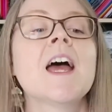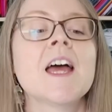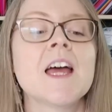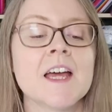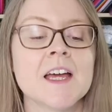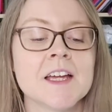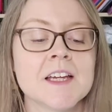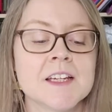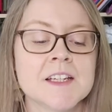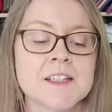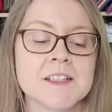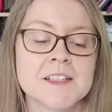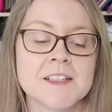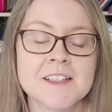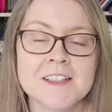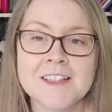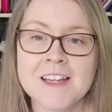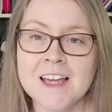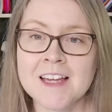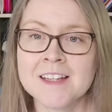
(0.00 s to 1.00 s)
And
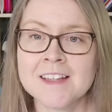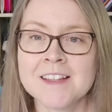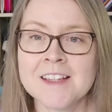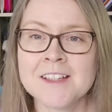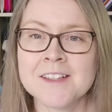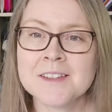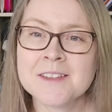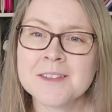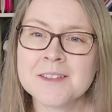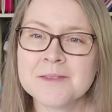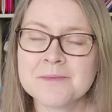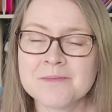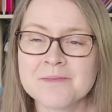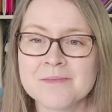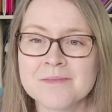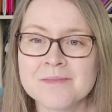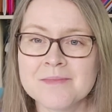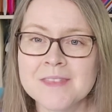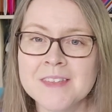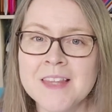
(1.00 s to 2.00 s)
yeah, that's
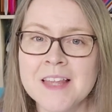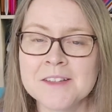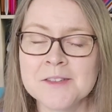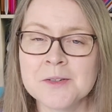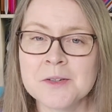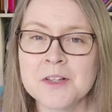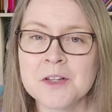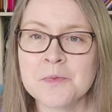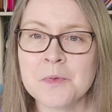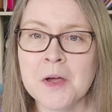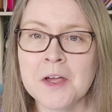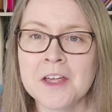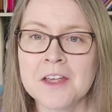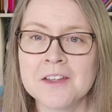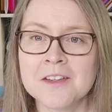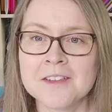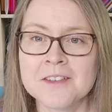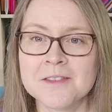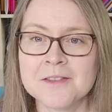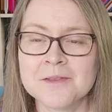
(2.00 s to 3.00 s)
all I'm
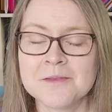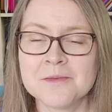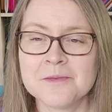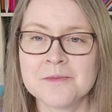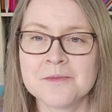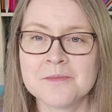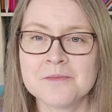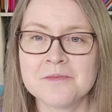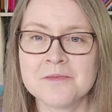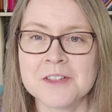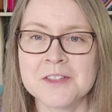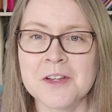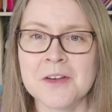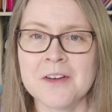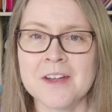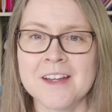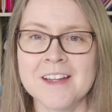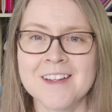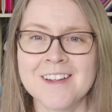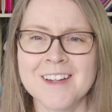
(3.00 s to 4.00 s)
working on for
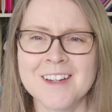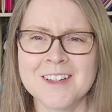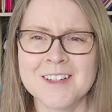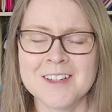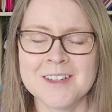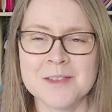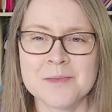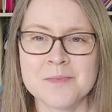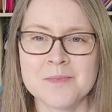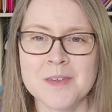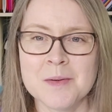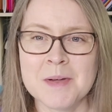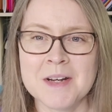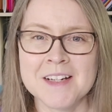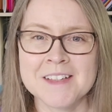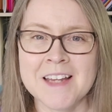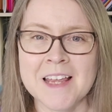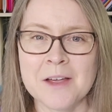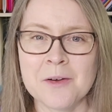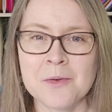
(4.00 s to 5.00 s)
sewing. I mean, I
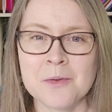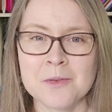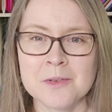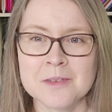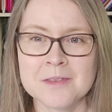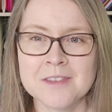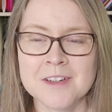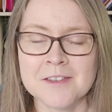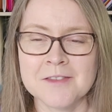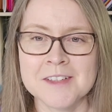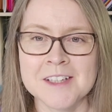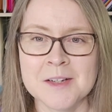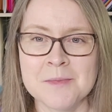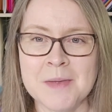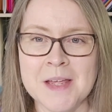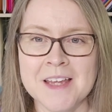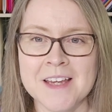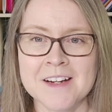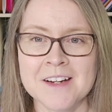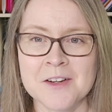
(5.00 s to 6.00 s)
say all, obviously I'm
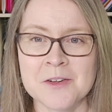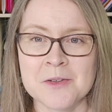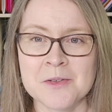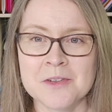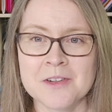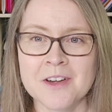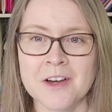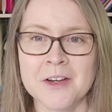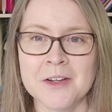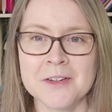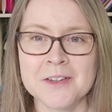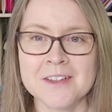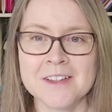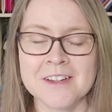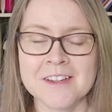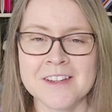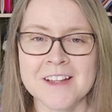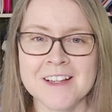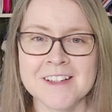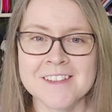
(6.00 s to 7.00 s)
making a whole coat,
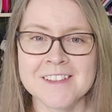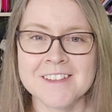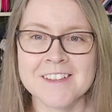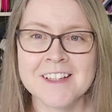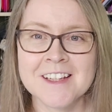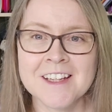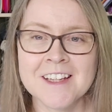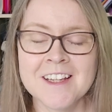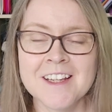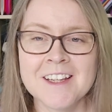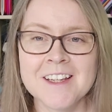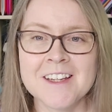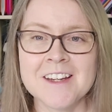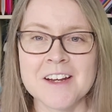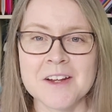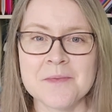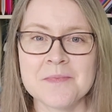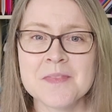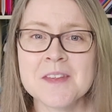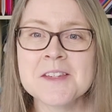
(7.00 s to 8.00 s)
so that's, you
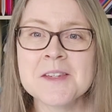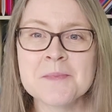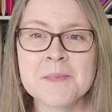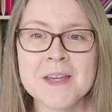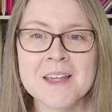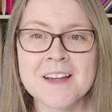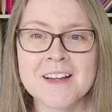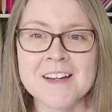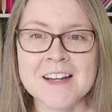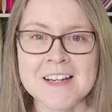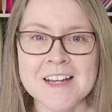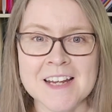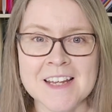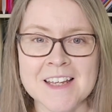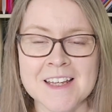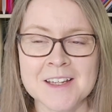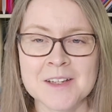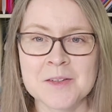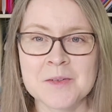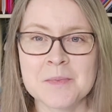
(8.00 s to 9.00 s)
know, it's a big
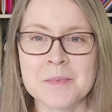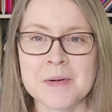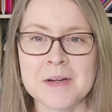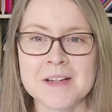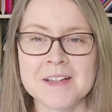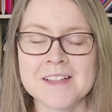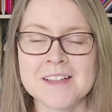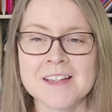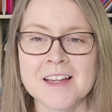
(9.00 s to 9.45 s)
undertaking, but